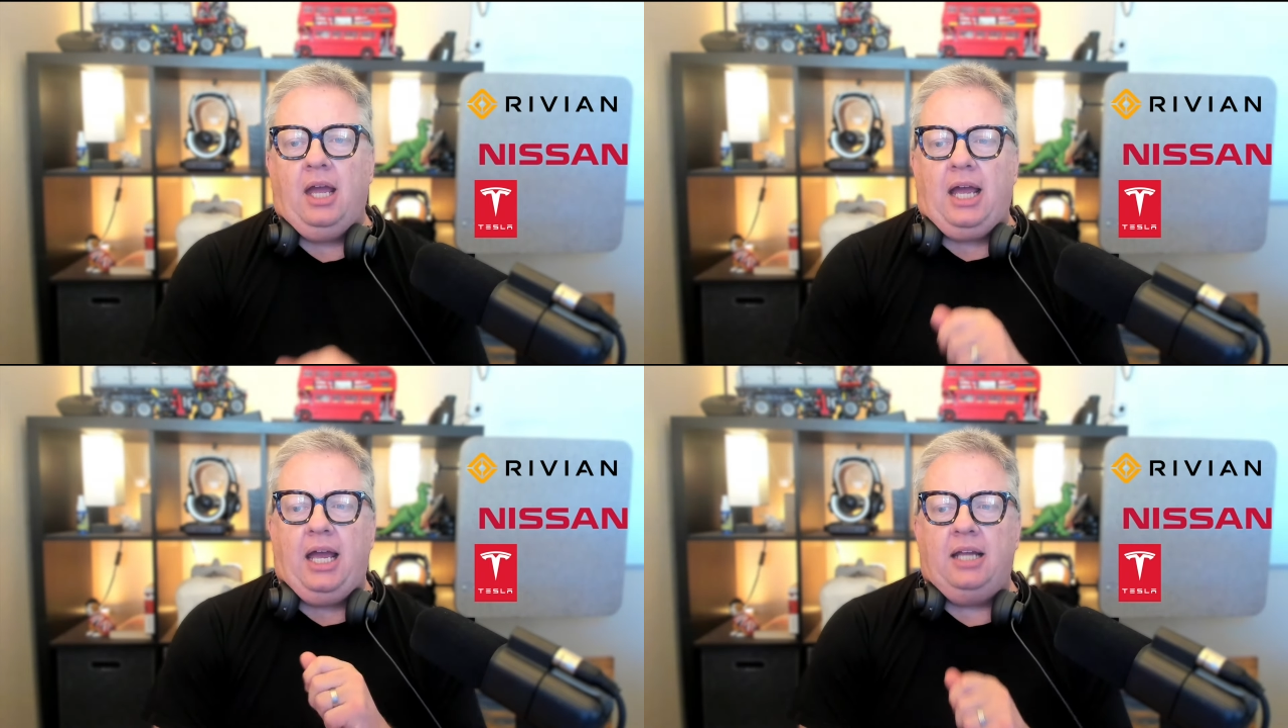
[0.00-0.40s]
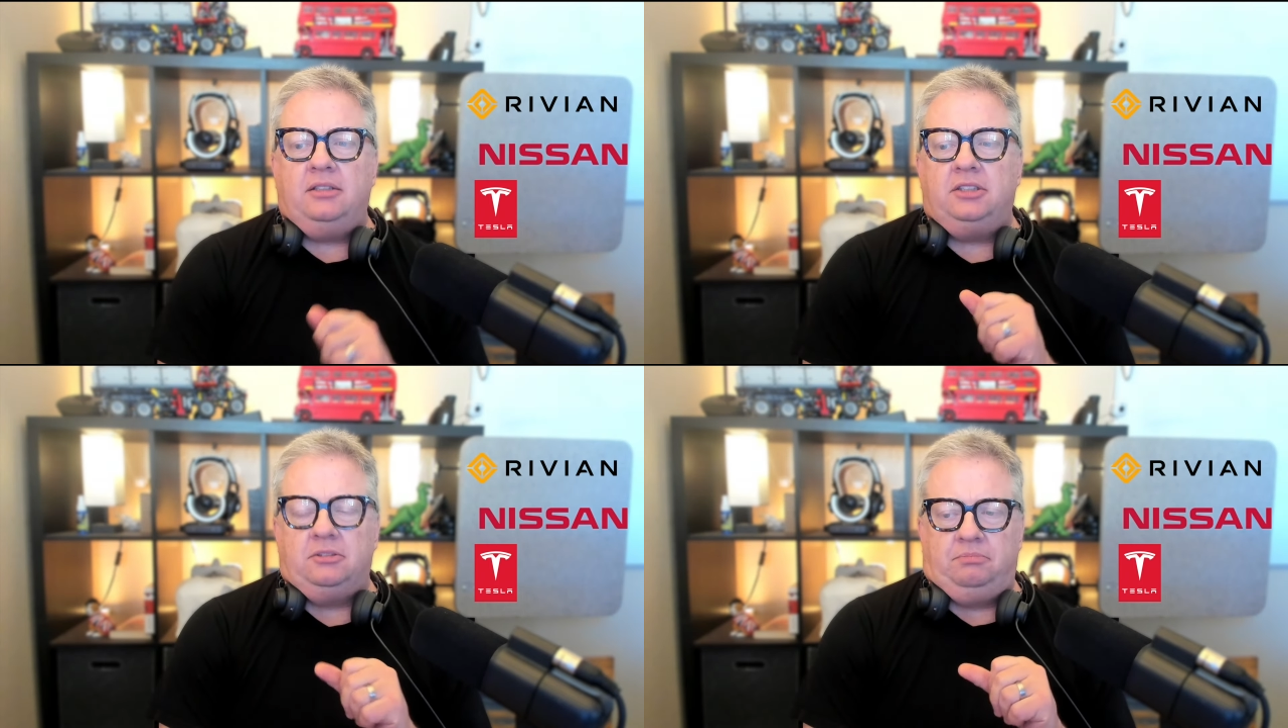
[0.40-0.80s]

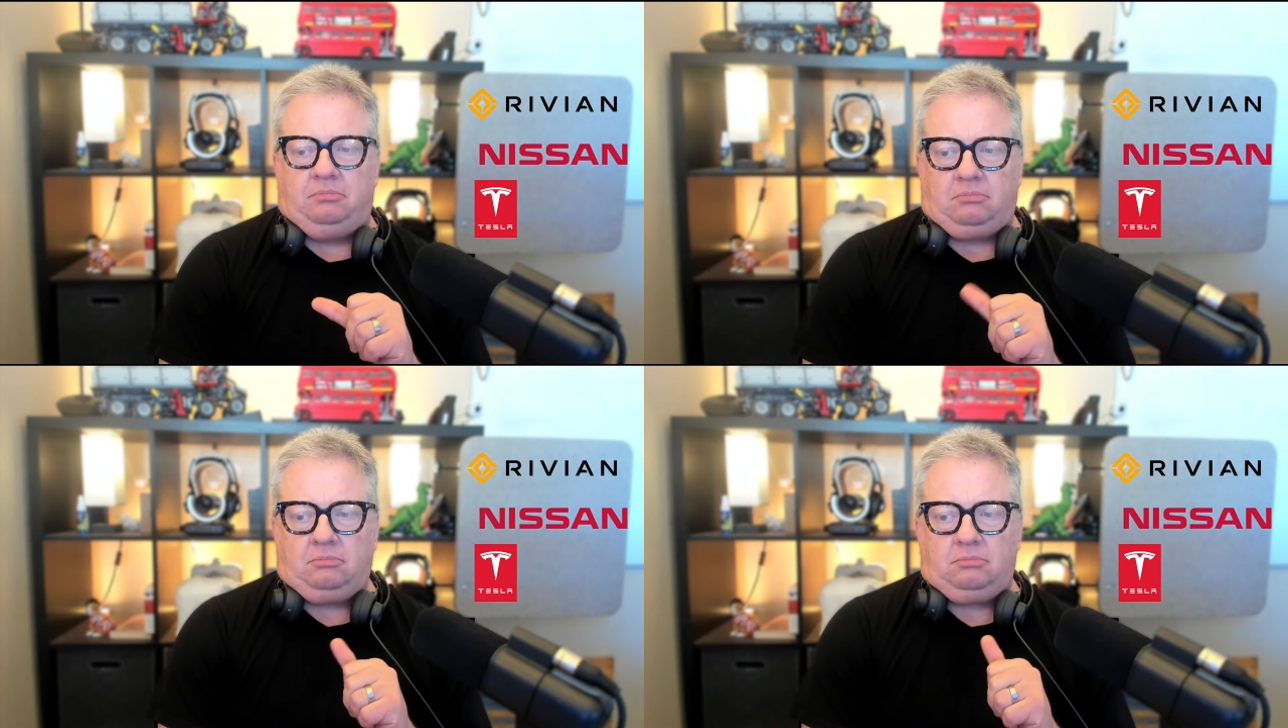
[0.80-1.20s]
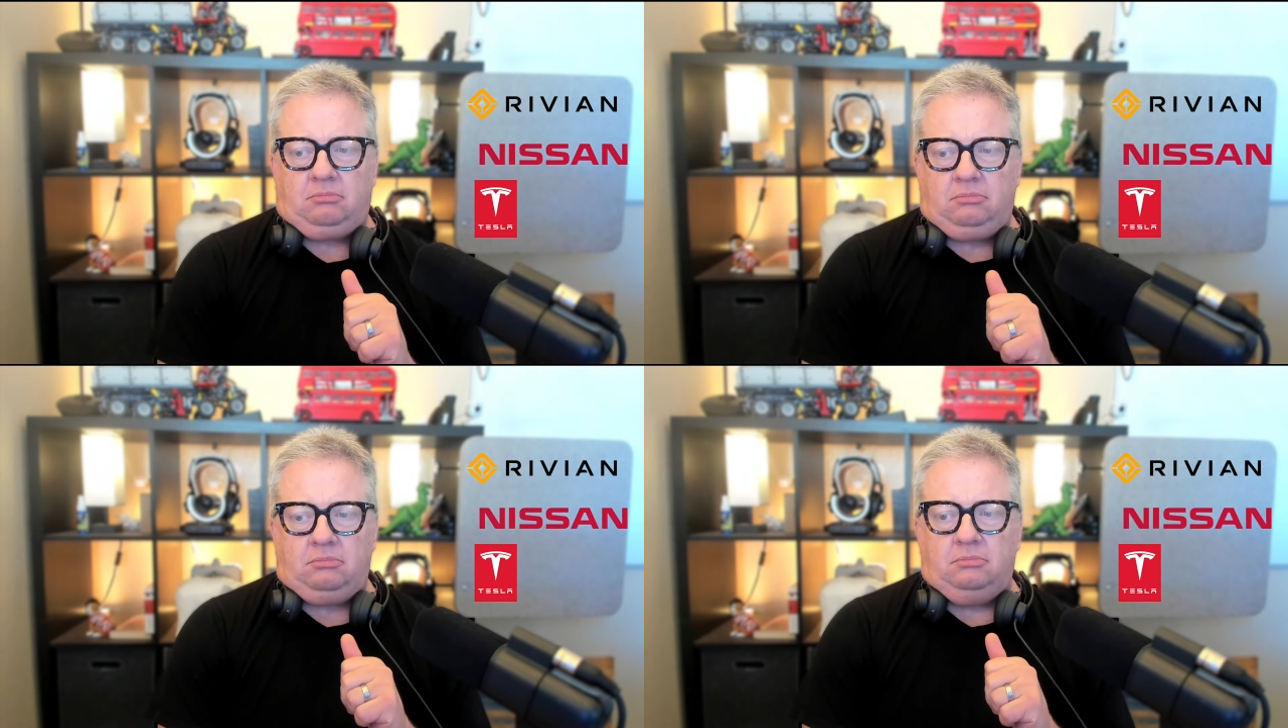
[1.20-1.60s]
And
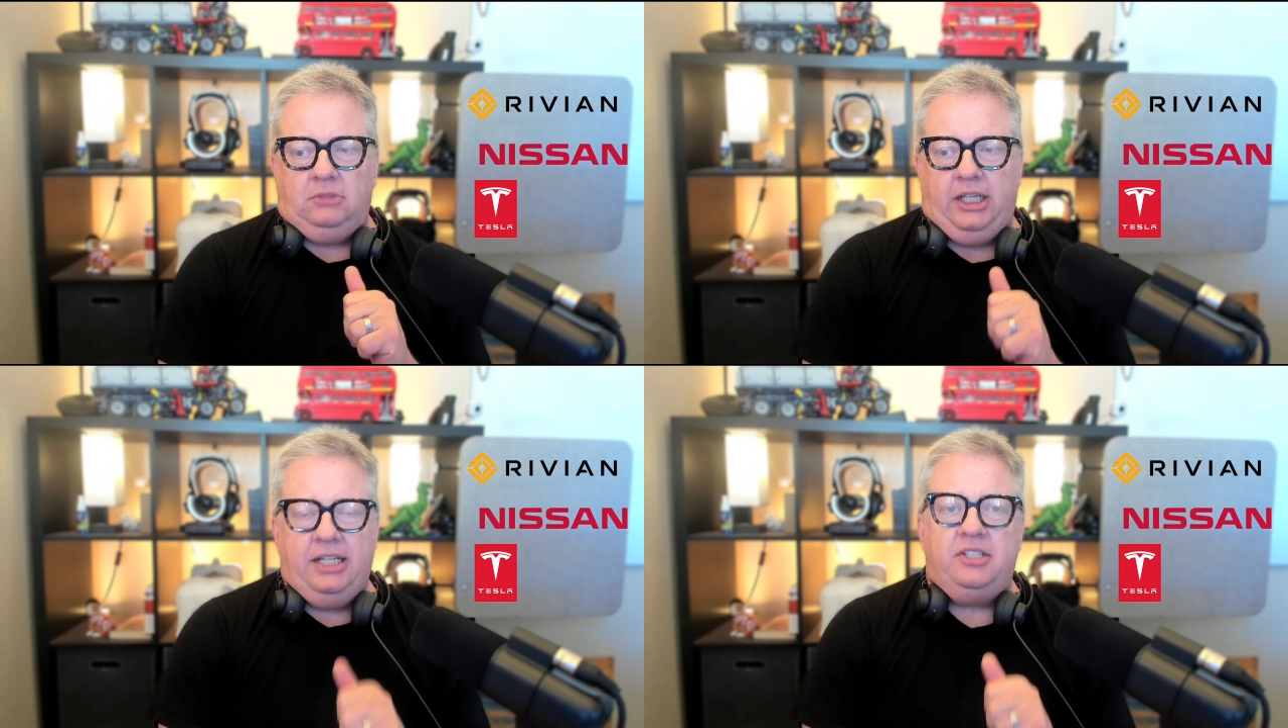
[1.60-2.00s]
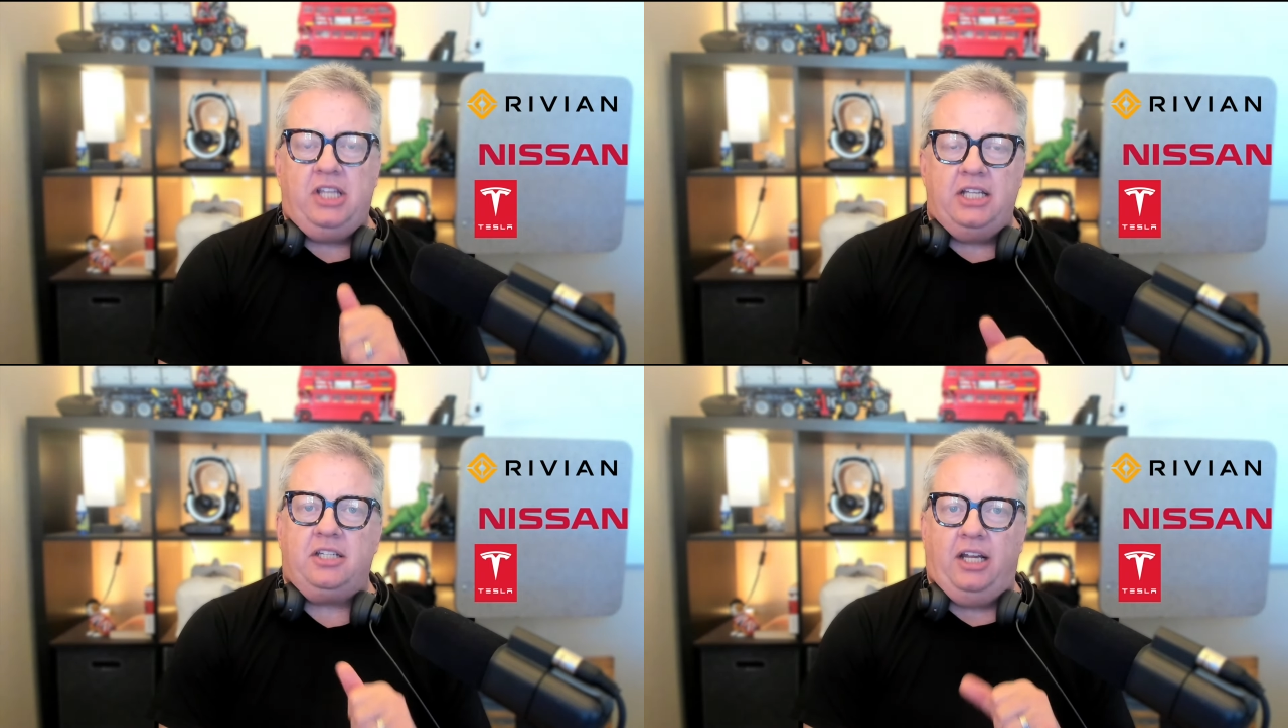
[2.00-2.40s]
is
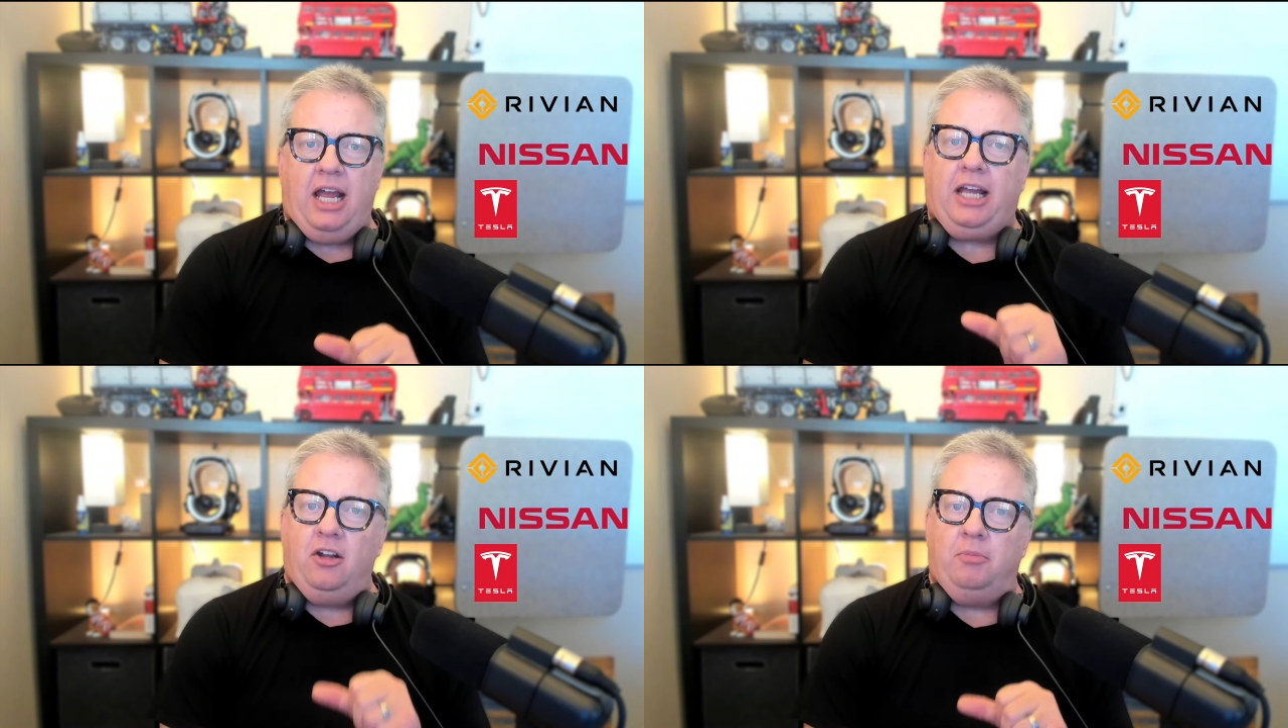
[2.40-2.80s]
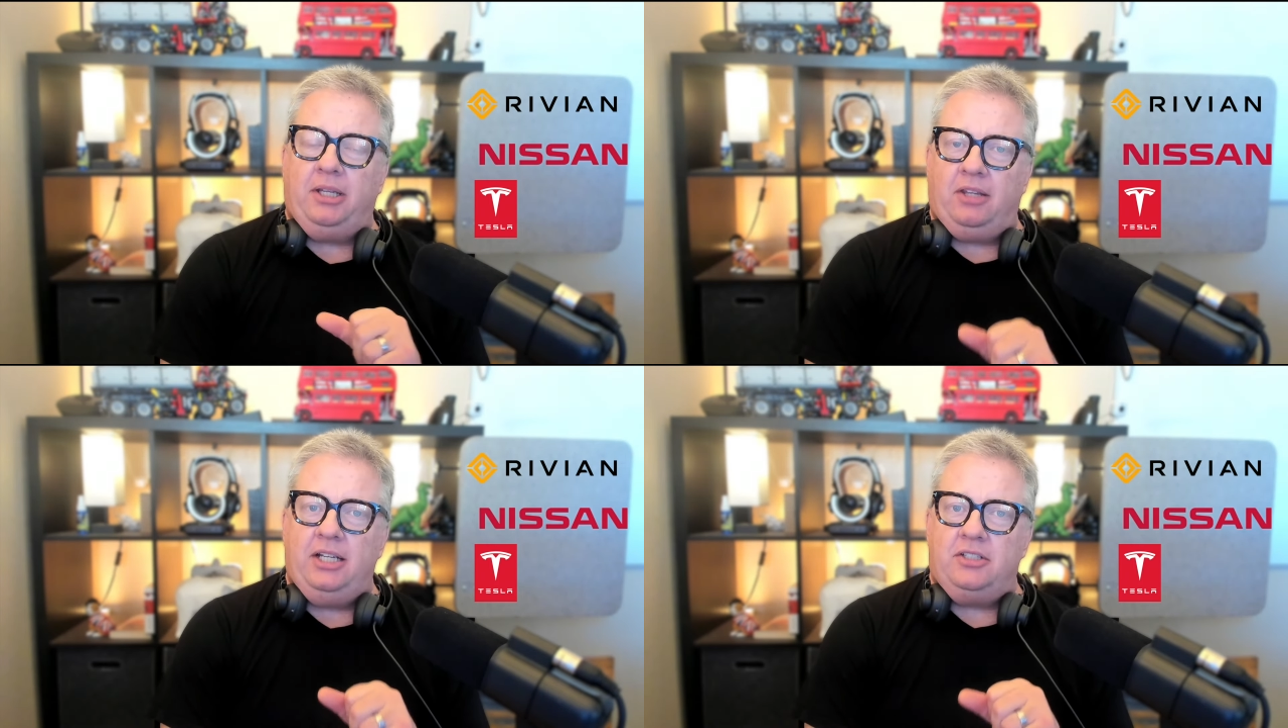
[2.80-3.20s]
this an economic
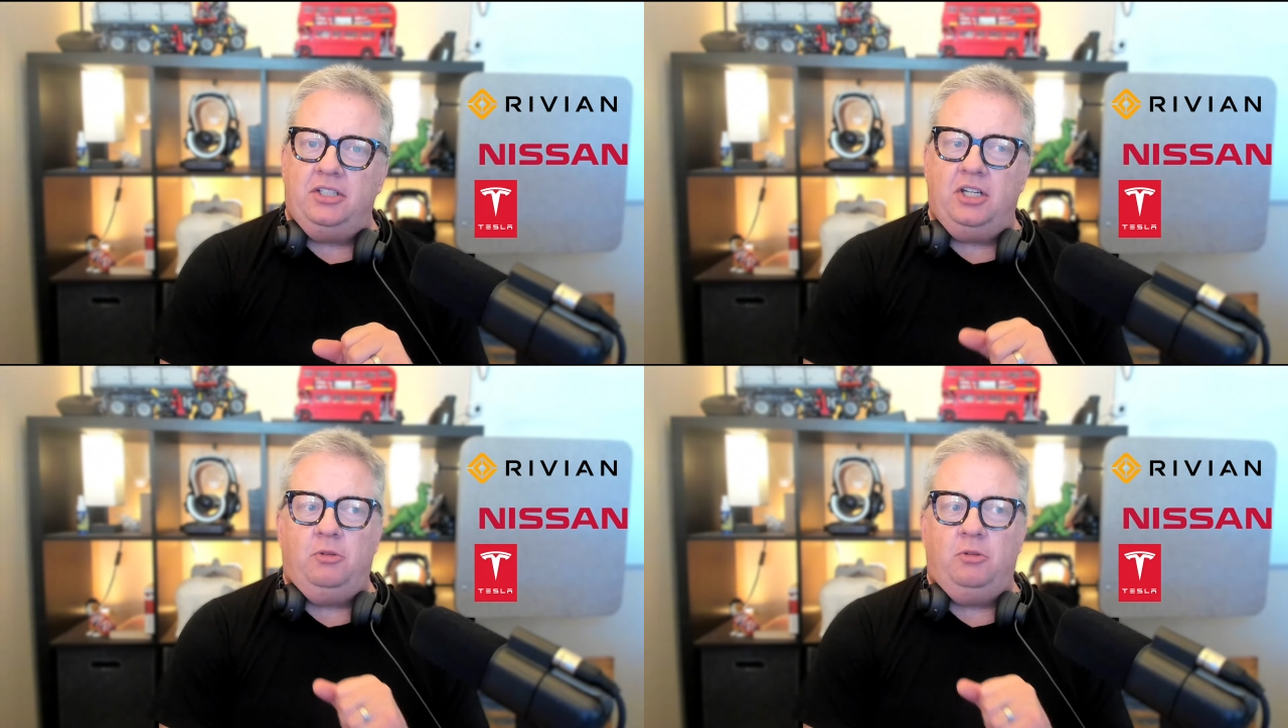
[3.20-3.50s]
thing to do?